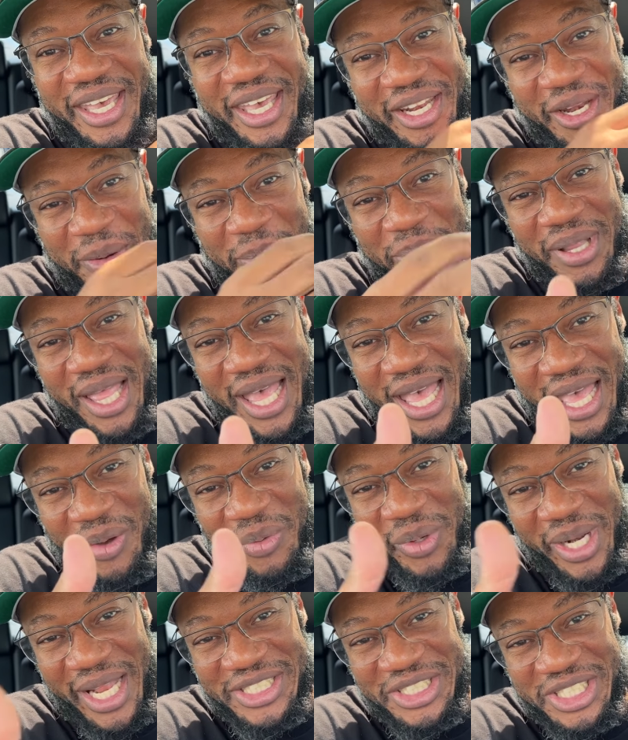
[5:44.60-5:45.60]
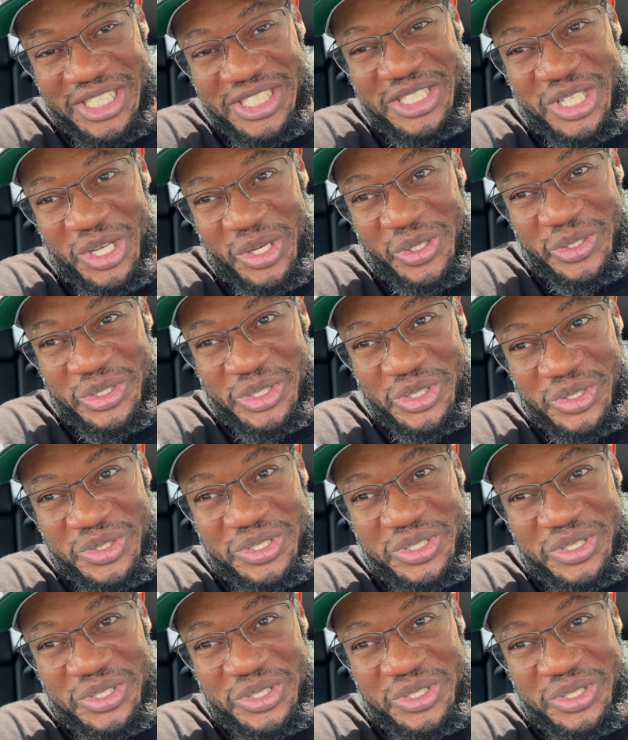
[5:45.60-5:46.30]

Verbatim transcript: and apply what I just told you